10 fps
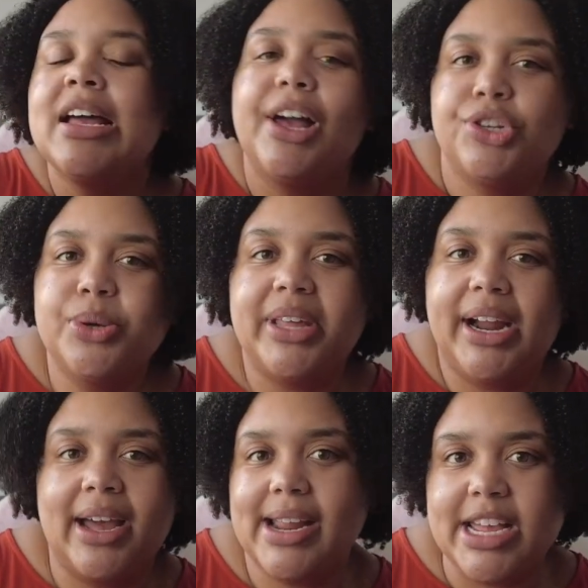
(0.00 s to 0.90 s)
and so then I
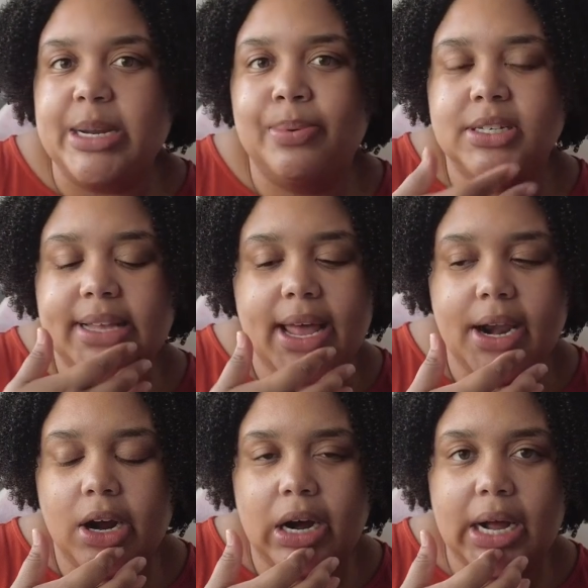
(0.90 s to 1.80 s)
got 80%
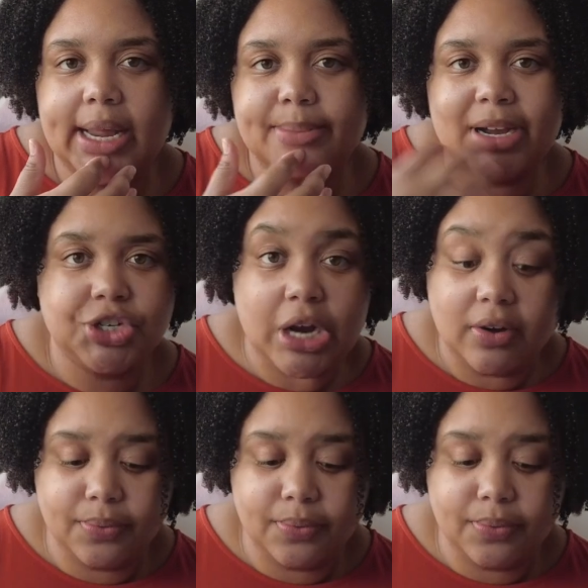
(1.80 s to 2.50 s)
on my shelf,